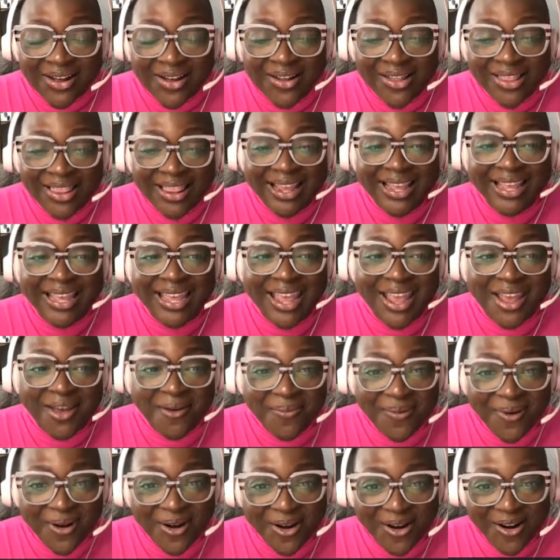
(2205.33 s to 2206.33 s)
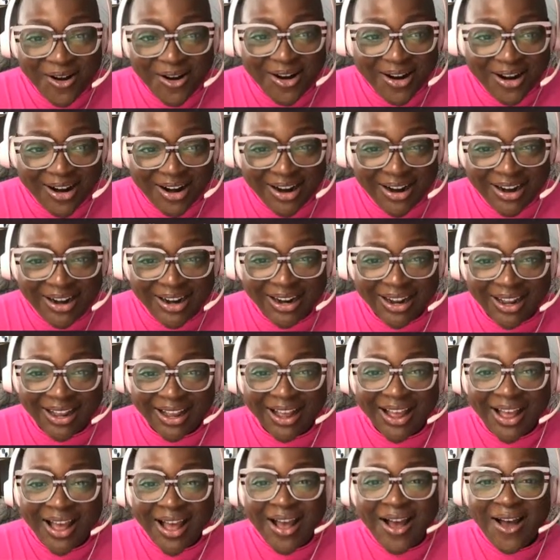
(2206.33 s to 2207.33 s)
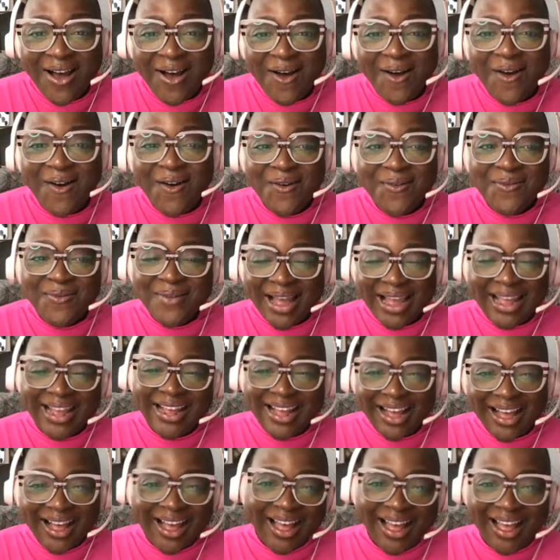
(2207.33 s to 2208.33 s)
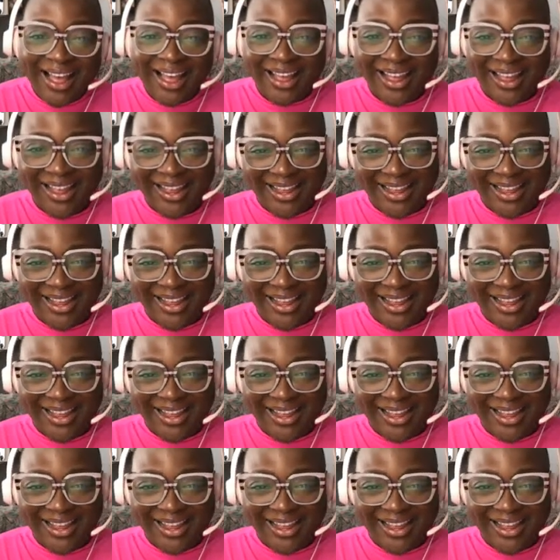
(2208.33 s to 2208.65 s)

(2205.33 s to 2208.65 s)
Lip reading: on the keyboard. Oh my god.